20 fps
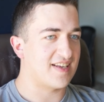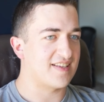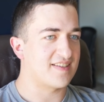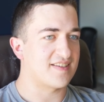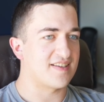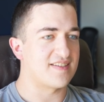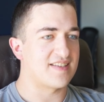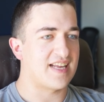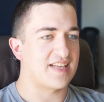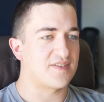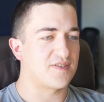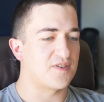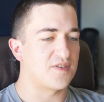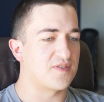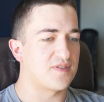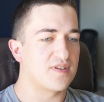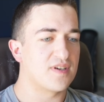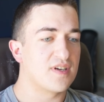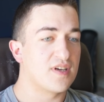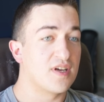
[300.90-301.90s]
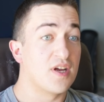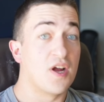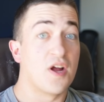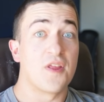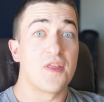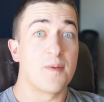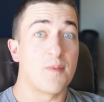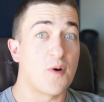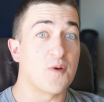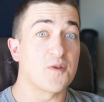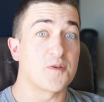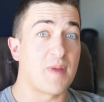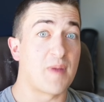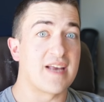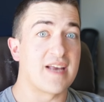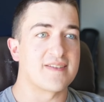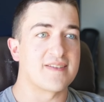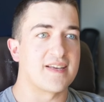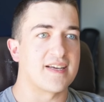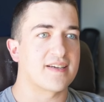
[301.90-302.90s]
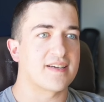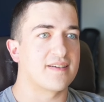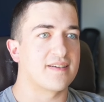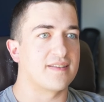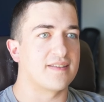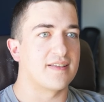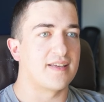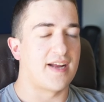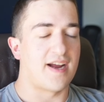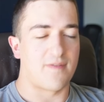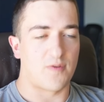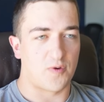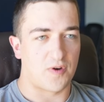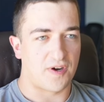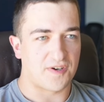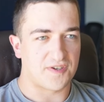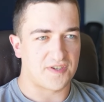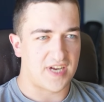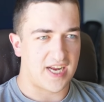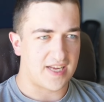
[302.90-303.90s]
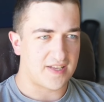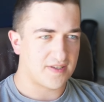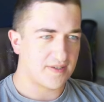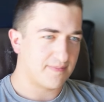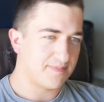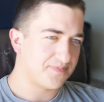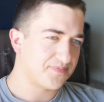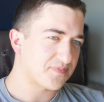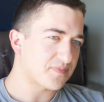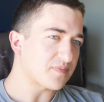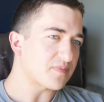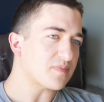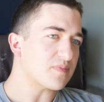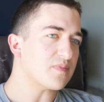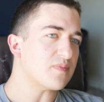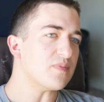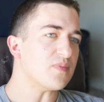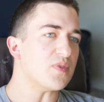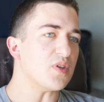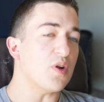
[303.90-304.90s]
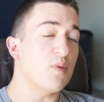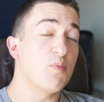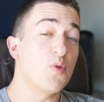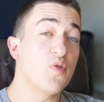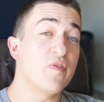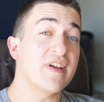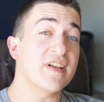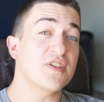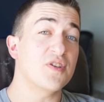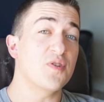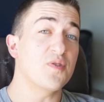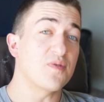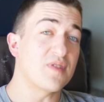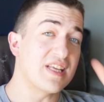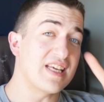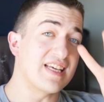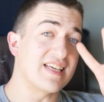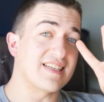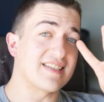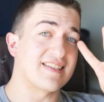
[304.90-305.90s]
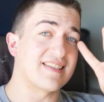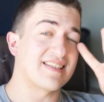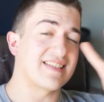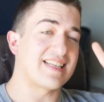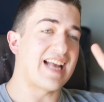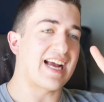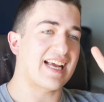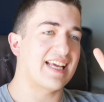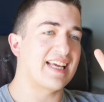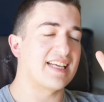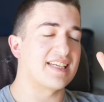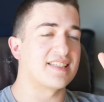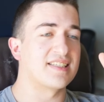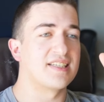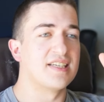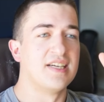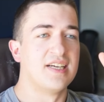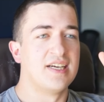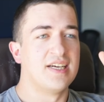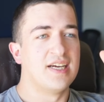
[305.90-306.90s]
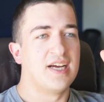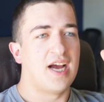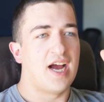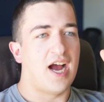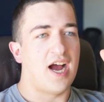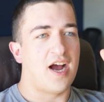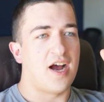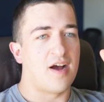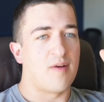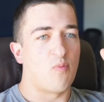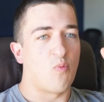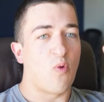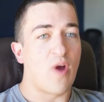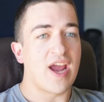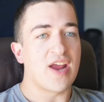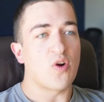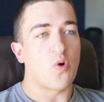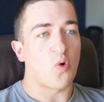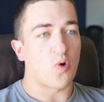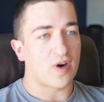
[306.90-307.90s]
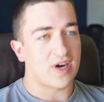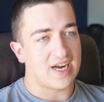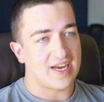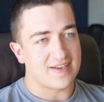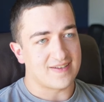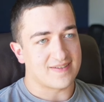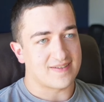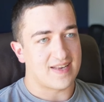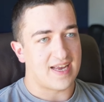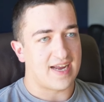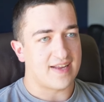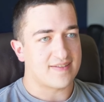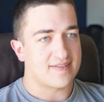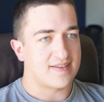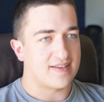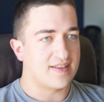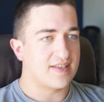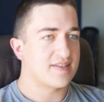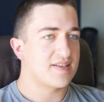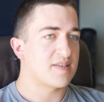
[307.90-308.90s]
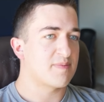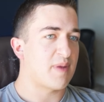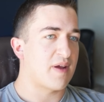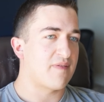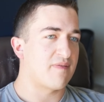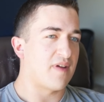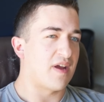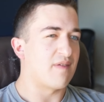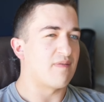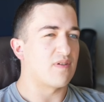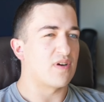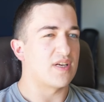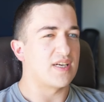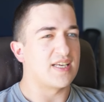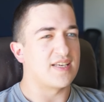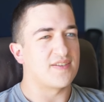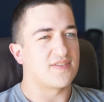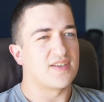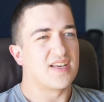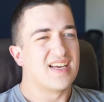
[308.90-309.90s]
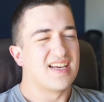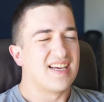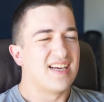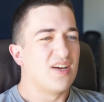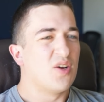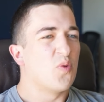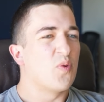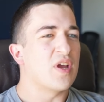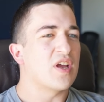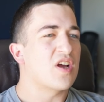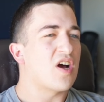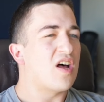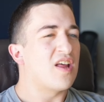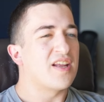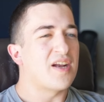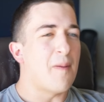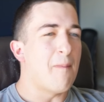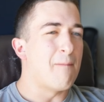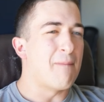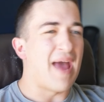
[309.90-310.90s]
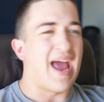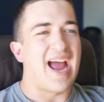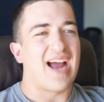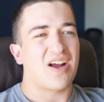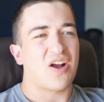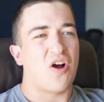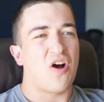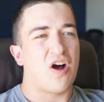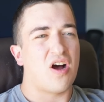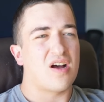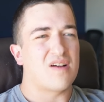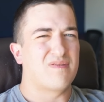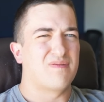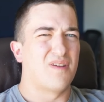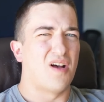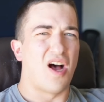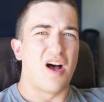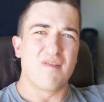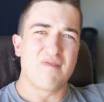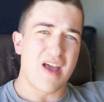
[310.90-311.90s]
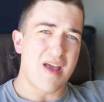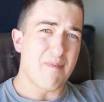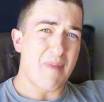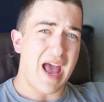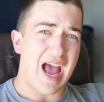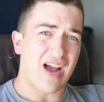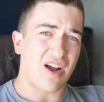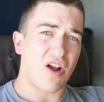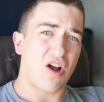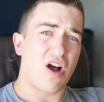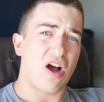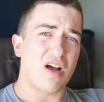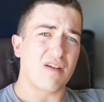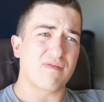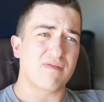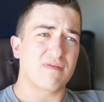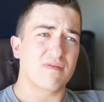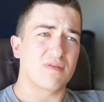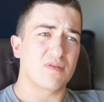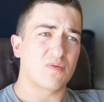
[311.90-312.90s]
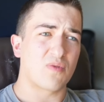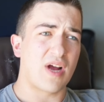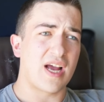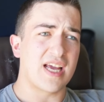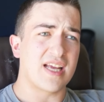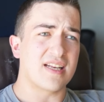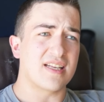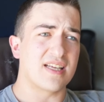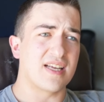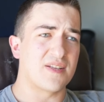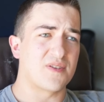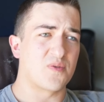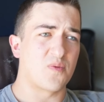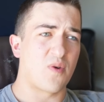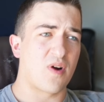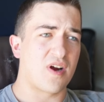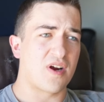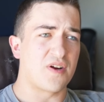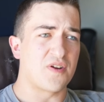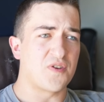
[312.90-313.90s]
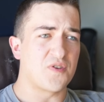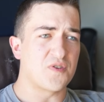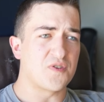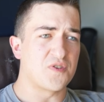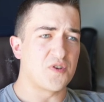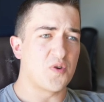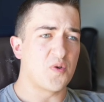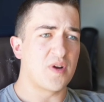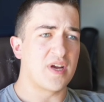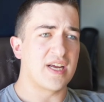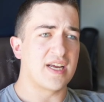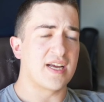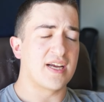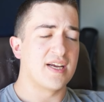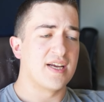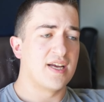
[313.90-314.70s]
because that's just the most basic that everyone understands. Moving to the second way to organize sets, and this is my favorite, is we can call it a back off of a back off, right? It's where you're doing